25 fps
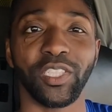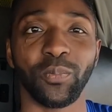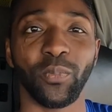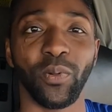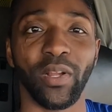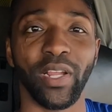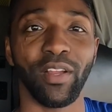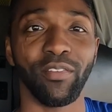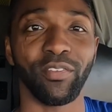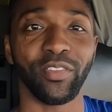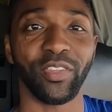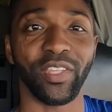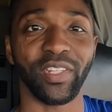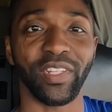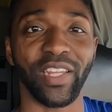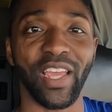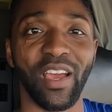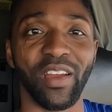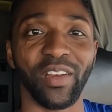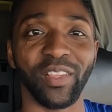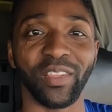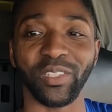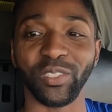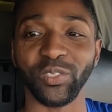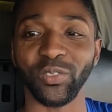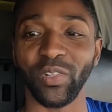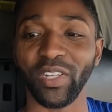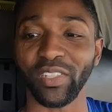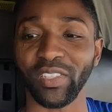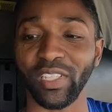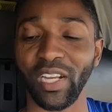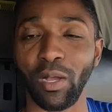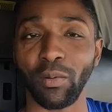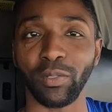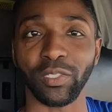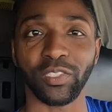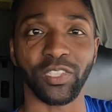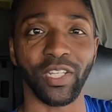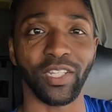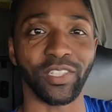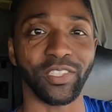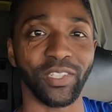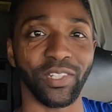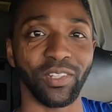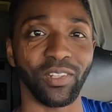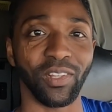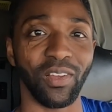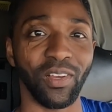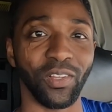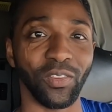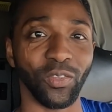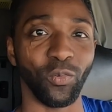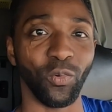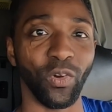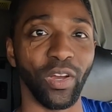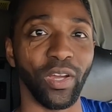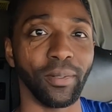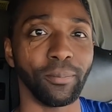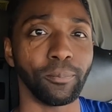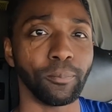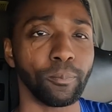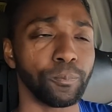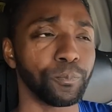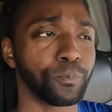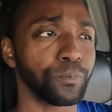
spray everything down in the truck that I was touching along the way,